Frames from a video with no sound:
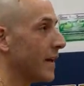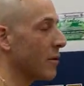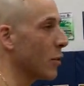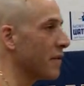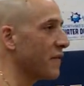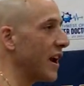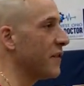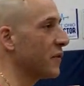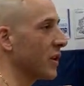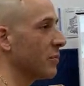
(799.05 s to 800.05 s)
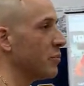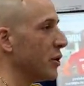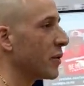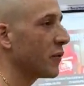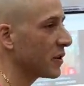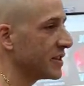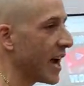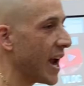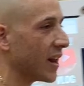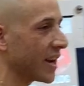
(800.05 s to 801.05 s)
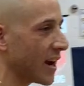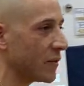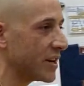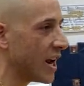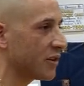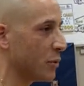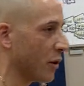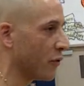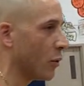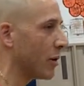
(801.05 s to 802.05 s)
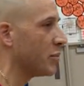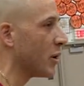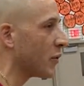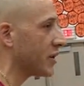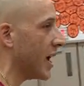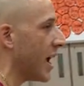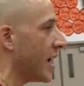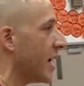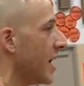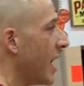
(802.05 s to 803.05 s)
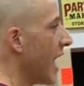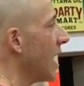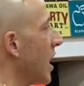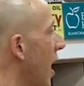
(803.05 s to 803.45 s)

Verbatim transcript: And one faithful and beautiful day, like every day is beautiful, one beautiful day, a